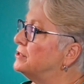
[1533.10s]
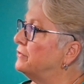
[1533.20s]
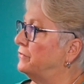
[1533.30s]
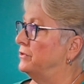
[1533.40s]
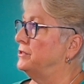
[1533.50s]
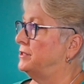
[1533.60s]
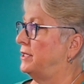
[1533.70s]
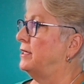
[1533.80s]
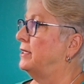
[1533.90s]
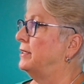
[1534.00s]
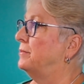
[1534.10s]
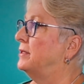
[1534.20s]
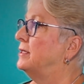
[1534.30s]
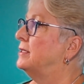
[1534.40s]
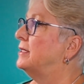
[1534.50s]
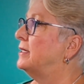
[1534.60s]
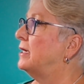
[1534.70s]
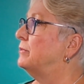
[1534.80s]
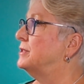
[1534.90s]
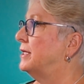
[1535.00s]
was the first time
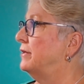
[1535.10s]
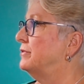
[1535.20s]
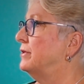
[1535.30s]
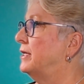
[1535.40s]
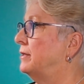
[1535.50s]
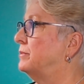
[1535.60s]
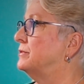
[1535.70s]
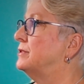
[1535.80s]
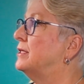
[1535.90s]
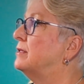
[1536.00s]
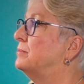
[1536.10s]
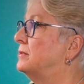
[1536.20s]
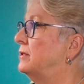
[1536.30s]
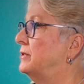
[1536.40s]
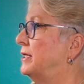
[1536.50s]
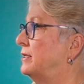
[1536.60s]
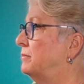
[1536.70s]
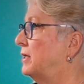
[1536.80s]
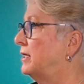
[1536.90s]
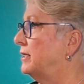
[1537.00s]
that I was ever able to help
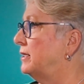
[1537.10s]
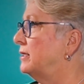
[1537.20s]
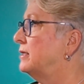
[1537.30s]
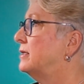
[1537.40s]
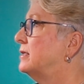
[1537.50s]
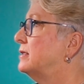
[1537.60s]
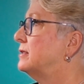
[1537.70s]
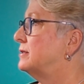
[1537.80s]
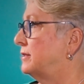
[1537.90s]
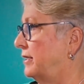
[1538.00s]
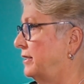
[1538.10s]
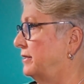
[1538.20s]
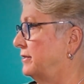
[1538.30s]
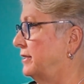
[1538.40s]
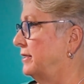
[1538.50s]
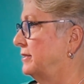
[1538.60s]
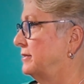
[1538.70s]
locate a body psychically.